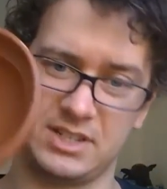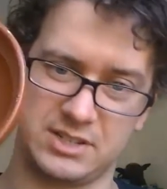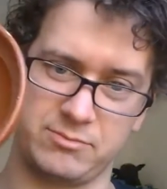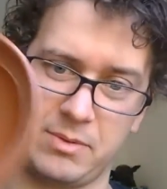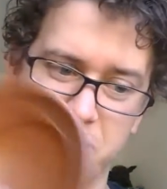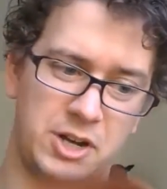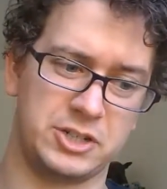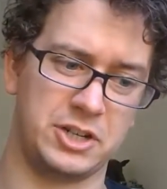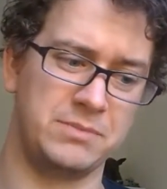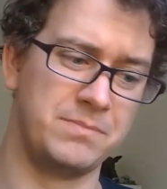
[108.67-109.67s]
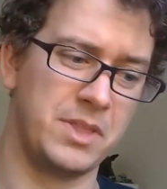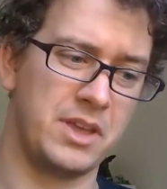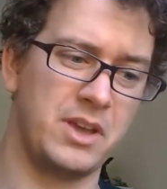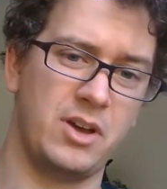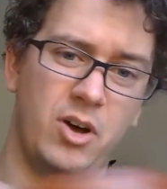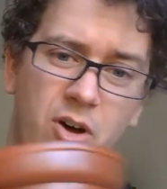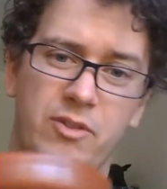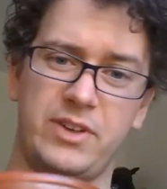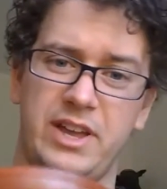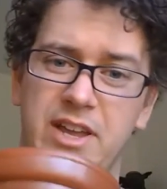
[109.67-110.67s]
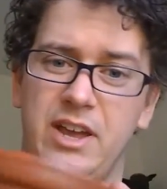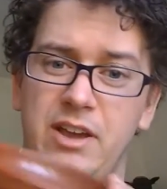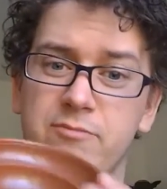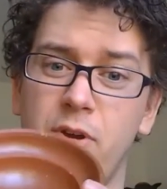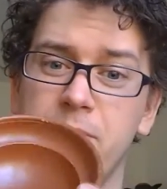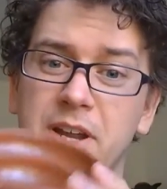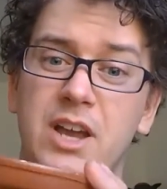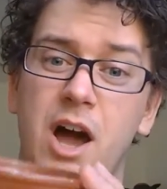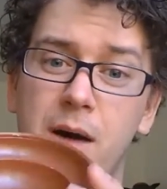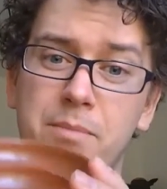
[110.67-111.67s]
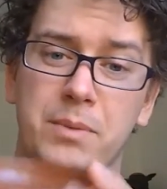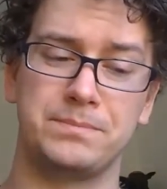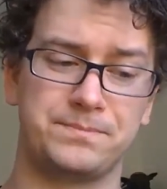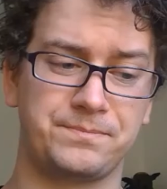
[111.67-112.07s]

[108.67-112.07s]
This is a reproduction of a Roman cup.